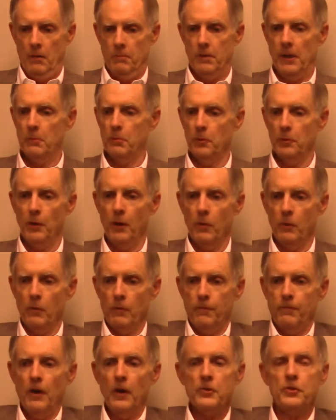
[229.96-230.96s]
people don't
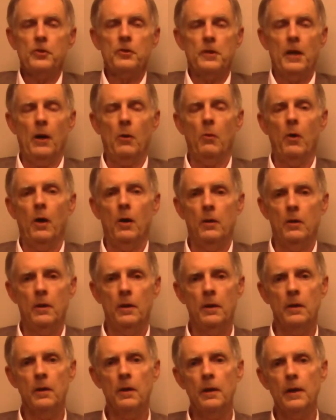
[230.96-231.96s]
function that well.
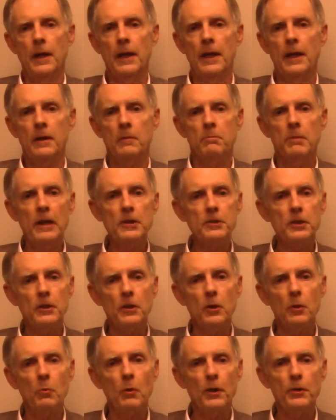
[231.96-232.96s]
And
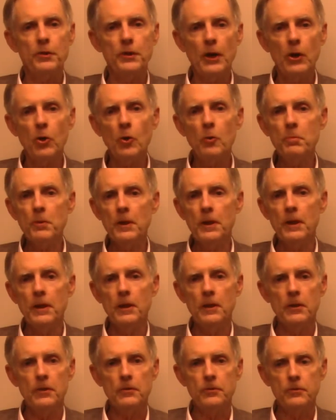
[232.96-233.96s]
basically what therapy
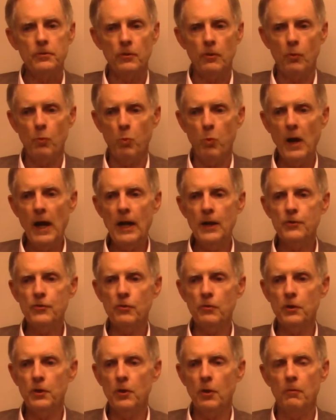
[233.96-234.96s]
is to
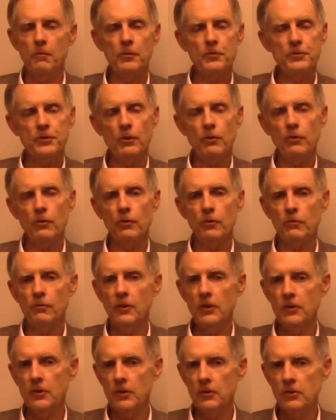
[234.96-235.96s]
gradually, over a series of
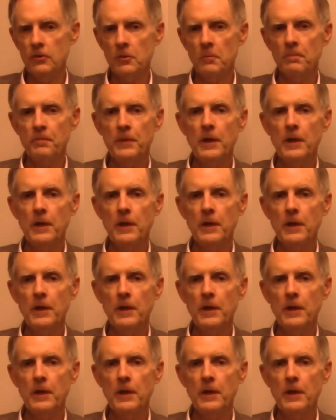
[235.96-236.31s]
visits,